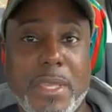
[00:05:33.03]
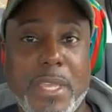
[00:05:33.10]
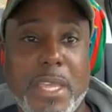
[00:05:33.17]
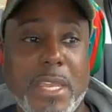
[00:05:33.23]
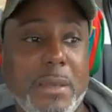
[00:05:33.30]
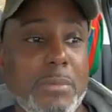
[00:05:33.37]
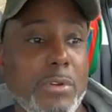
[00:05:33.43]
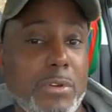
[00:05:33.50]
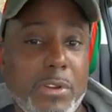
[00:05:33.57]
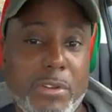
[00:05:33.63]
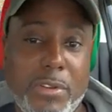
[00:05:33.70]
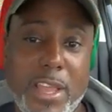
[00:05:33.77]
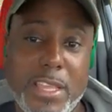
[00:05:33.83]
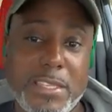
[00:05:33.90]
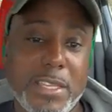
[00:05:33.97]
He ended up going
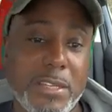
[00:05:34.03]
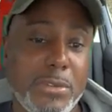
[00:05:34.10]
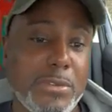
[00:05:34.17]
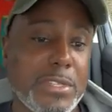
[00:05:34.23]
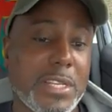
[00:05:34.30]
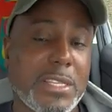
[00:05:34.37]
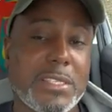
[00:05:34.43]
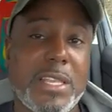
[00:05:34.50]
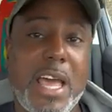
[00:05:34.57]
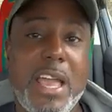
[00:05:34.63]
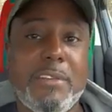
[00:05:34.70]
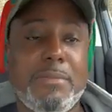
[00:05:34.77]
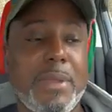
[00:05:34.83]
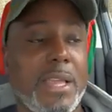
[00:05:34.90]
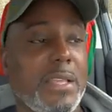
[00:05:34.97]
crazy and losing his
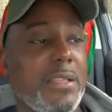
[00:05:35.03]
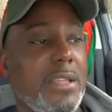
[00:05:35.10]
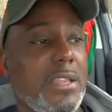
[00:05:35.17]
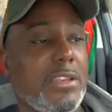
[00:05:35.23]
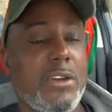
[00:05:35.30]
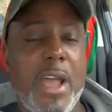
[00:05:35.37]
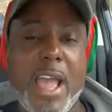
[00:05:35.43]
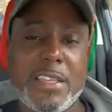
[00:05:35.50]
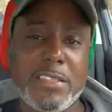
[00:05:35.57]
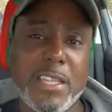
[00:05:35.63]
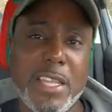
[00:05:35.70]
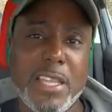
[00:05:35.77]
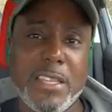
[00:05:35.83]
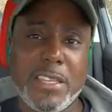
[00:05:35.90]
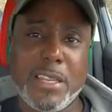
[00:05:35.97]
life, man. No,
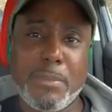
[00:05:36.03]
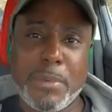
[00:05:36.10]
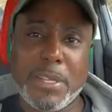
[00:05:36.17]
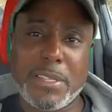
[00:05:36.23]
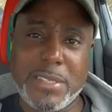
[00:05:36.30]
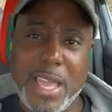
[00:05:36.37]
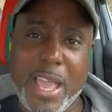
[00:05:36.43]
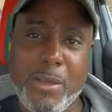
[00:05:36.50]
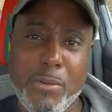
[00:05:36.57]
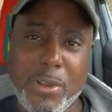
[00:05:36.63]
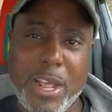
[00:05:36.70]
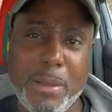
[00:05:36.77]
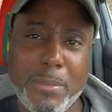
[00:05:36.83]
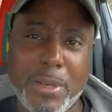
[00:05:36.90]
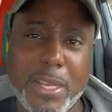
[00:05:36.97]
actually, he ended up in a psych
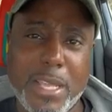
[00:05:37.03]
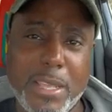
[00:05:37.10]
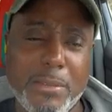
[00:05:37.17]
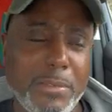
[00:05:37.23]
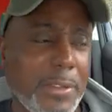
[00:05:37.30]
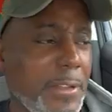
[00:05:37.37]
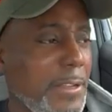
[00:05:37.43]
ward, I believe.